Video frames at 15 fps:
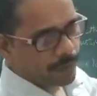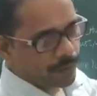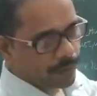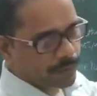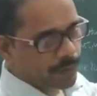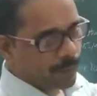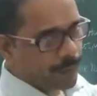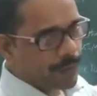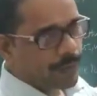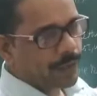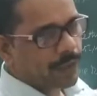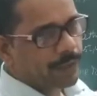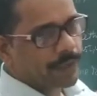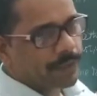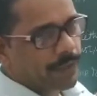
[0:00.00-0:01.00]
is the one
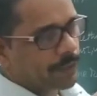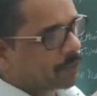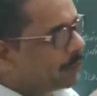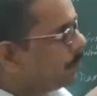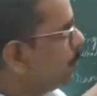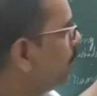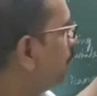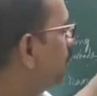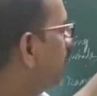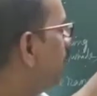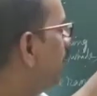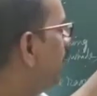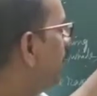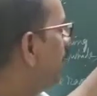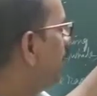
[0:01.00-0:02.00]
in the textbook.
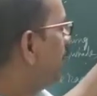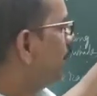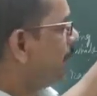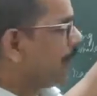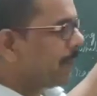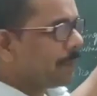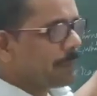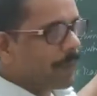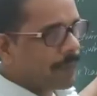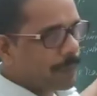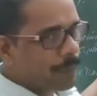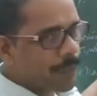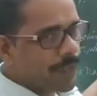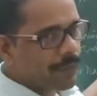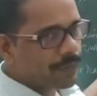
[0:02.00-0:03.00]
But in
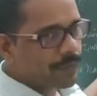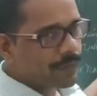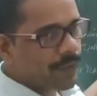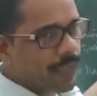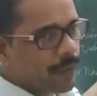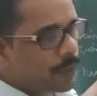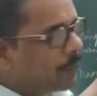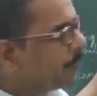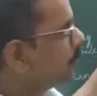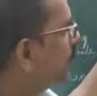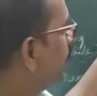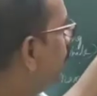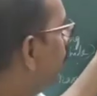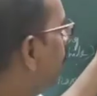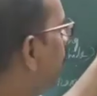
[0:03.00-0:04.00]
many places they are
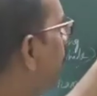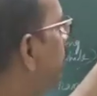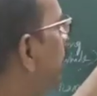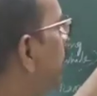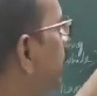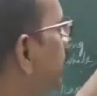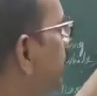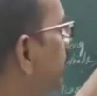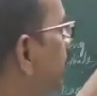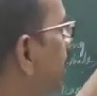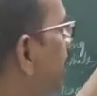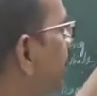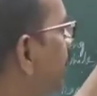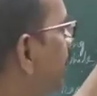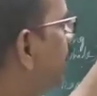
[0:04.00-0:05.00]
using would.
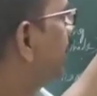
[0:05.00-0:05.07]
That